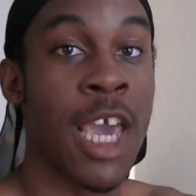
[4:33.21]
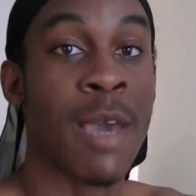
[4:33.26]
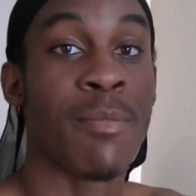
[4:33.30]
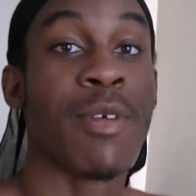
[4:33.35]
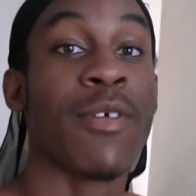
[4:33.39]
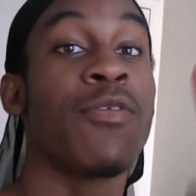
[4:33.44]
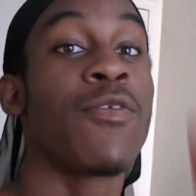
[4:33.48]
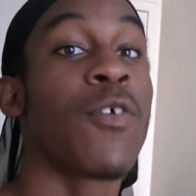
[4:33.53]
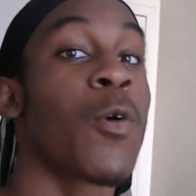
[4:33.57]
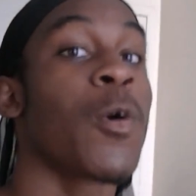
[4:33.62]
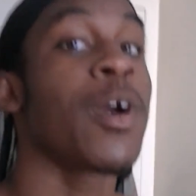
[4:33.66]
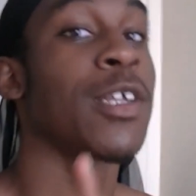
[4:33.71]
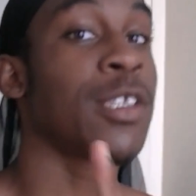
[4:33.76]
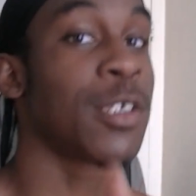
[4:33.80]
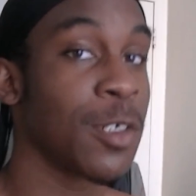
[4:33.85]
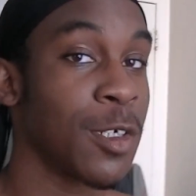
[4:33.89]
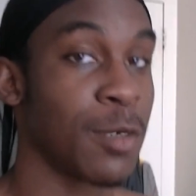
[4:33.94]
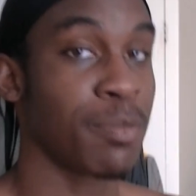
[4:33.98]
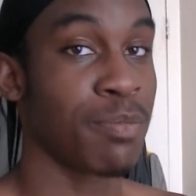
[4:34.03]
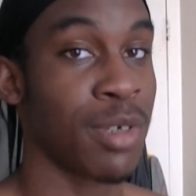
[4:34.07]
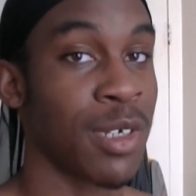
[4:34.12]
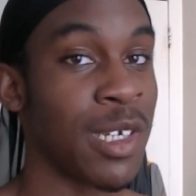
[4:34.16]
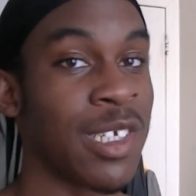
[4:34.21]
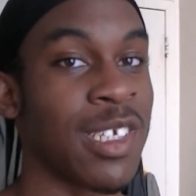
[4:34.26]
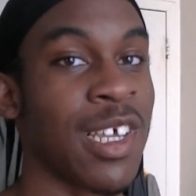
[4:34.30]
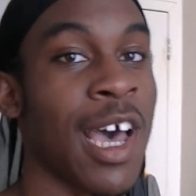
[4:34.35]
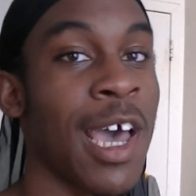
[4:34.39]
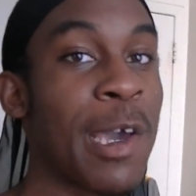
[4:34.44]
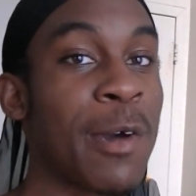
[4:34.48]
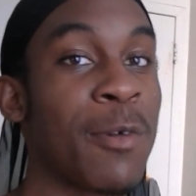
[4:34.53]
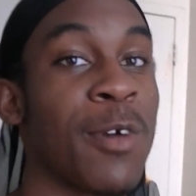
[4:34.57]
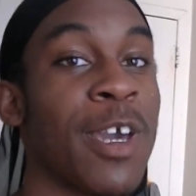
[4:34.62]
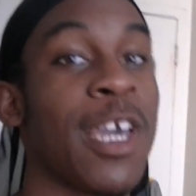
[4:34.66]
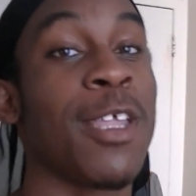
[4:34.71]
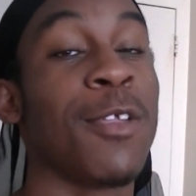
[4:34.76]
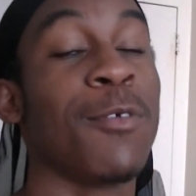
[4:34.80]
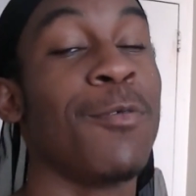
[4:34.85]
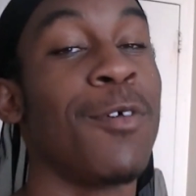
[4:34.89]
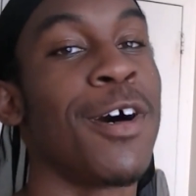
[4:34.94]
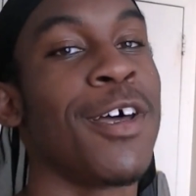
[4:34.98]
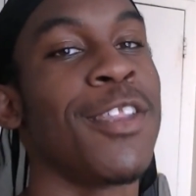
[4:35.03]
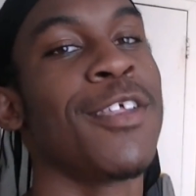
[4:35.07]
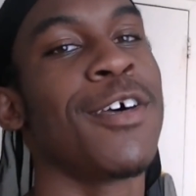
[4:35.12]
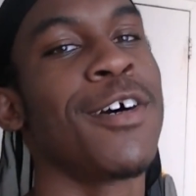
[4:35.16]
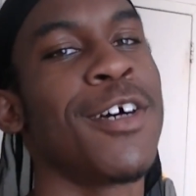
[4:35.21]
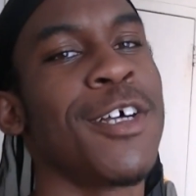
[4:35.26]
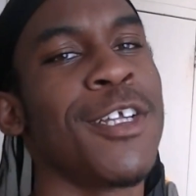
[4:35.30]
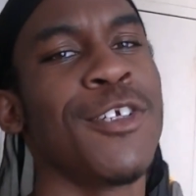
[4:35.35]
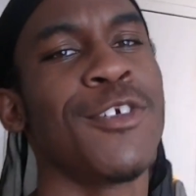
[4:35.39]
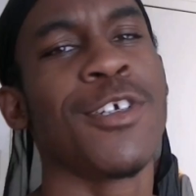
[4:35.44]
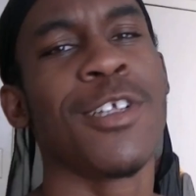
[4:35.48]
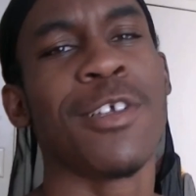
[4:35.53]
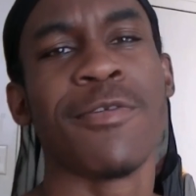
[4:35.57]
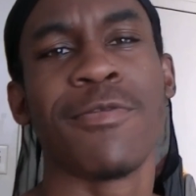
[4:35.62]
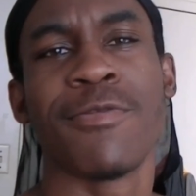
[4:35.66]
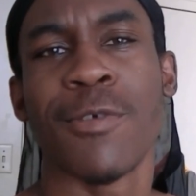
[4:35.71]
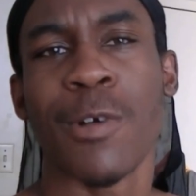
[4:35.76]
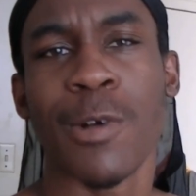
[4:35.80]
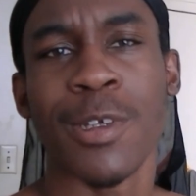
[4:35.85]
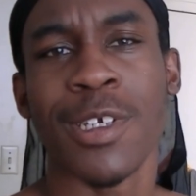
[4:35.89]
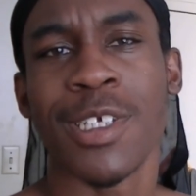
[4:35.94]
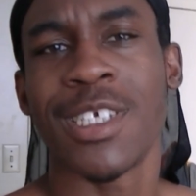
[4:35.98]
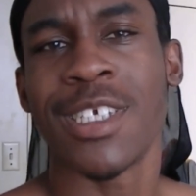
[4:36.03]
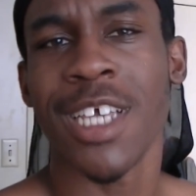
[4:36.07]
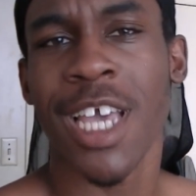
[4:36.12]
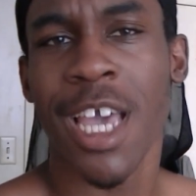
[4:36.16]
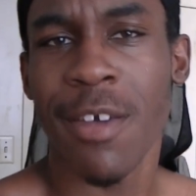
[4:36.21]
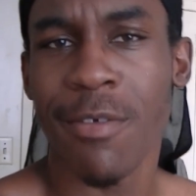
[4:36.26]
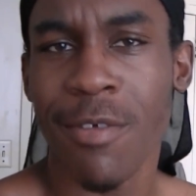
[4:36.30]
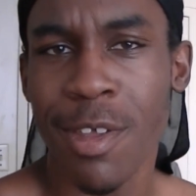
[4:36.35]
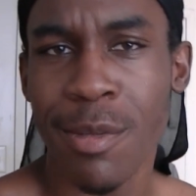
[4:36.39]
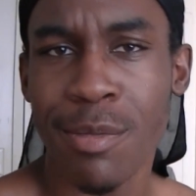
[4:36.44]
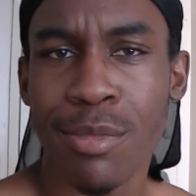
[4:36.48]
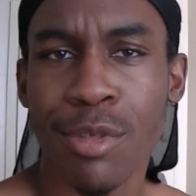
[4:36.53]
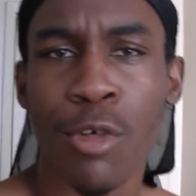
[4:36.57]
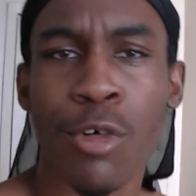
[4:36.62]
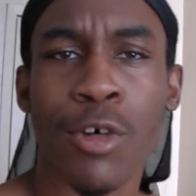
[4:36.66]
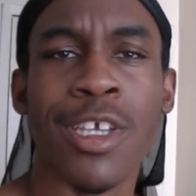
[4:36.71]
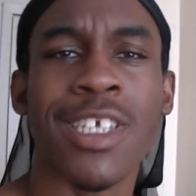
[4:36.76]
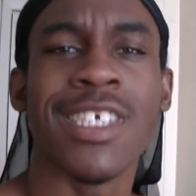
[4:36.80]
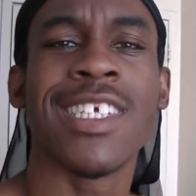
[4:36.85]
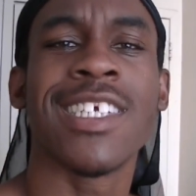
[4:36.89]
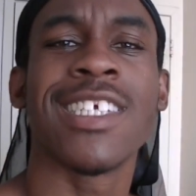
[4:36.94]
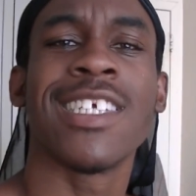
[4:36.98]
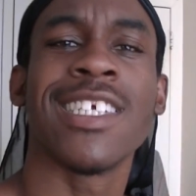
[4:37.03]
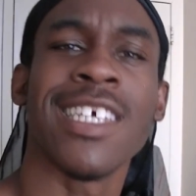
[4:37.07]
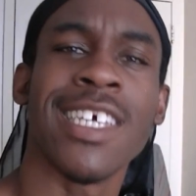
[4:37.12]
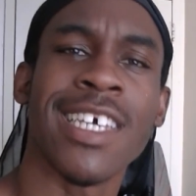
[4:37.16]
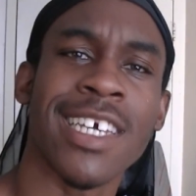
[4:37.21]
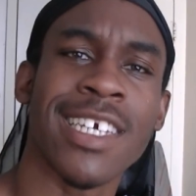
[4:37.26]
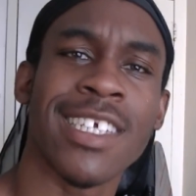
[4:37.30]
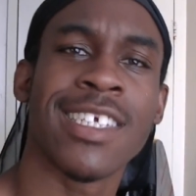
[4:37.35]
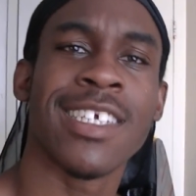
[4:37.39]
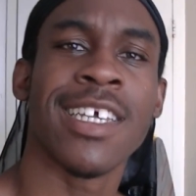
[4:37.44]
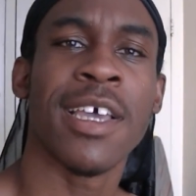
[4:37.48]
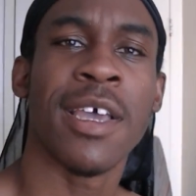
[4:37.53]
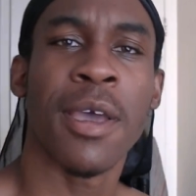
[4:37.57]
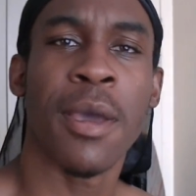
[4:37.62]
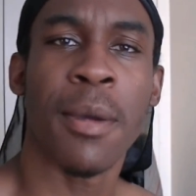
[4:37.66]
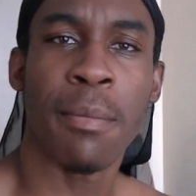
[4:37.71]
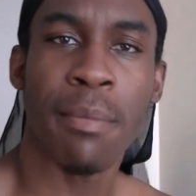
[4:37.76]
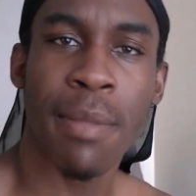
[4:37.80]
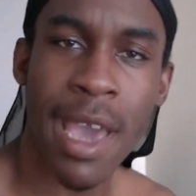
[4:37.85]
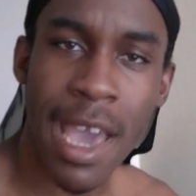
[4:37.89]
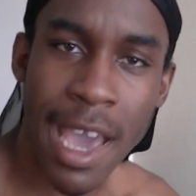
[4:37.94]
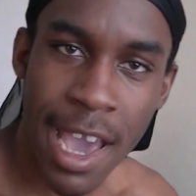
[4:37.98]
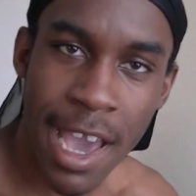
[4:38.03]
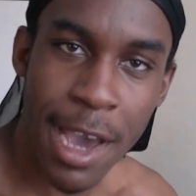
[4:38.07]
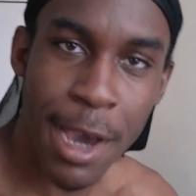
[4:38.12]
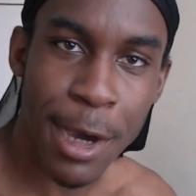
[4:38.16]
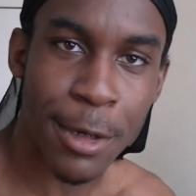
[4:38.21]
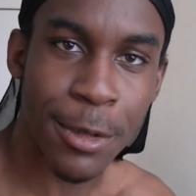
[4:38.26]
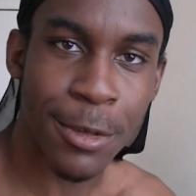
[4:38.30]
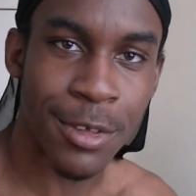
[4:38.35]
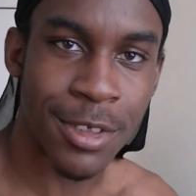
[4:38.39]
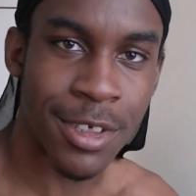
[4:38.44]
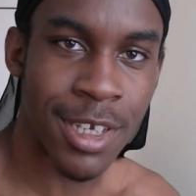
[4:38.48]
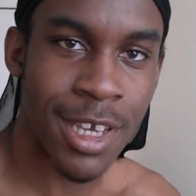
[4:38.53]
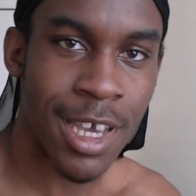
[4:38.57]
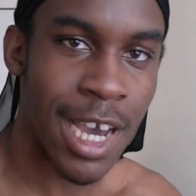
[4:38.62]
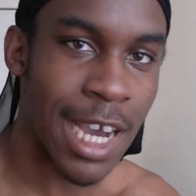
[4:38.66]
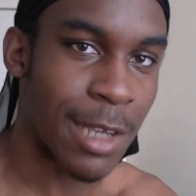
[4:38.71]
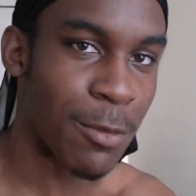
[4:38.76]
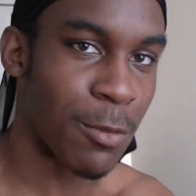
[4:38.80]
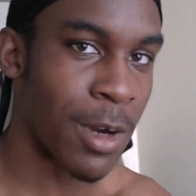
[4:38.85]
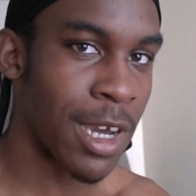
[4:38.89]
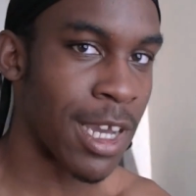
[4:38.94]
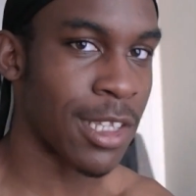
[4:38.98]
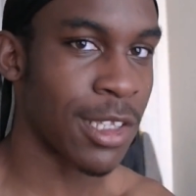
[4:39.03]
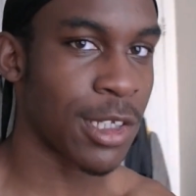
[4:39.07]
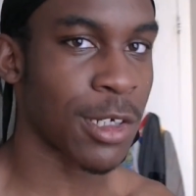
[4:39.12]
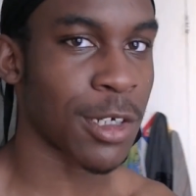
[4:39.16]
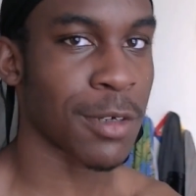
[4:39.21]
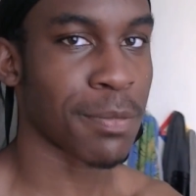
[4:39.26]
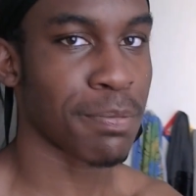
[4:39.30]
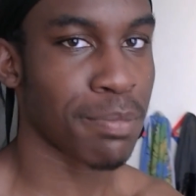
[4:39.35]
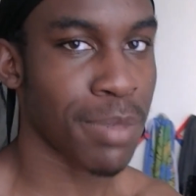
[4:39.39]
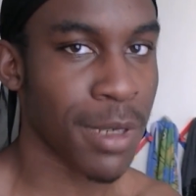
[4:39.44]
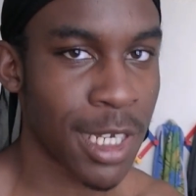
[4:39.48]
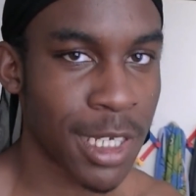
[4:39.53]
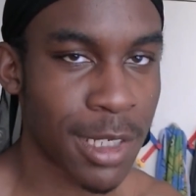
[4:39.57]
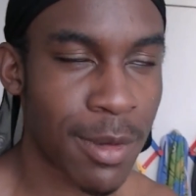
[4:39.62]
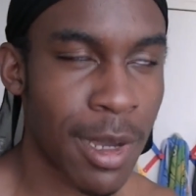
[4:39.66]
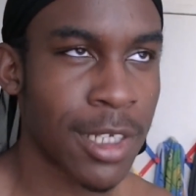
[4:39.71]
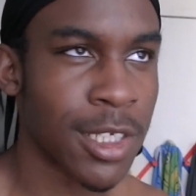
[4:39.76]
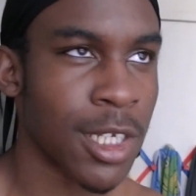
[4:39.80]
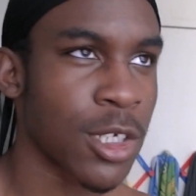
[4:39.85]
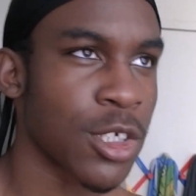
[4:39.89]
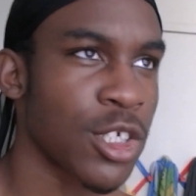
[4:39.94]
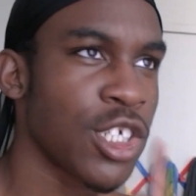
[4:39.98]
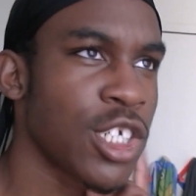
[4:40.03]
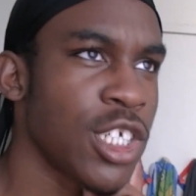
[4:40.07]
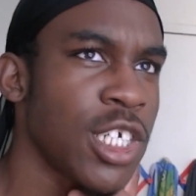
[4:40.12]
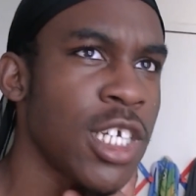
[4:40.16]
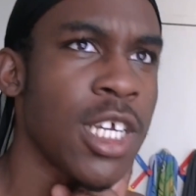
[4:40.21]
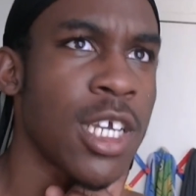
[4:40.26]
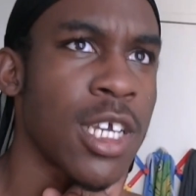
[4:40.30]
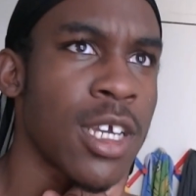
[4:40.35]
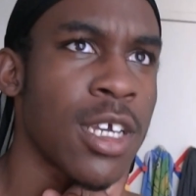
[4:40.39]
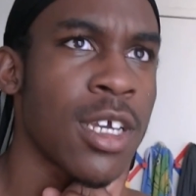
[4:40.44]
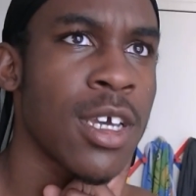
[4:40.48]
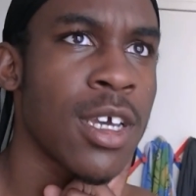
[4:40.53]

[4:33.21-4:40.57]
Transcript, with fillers: Before I took a piss, I weighed 147.6 pounds. I went and took a piss, but I was like, shit,